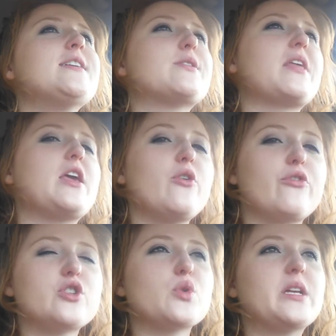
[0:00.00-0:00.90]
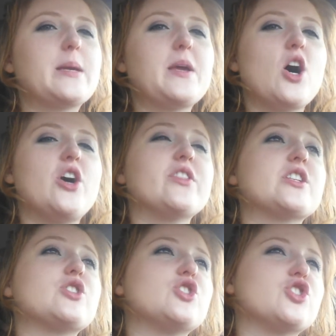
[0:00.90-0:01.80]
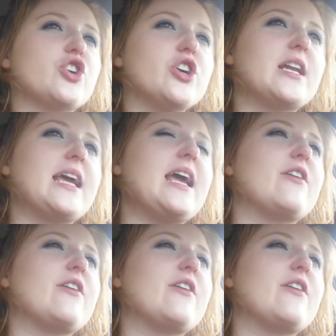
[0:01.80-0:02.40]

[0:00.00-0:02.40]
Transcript: So thank you for joining me on this journey.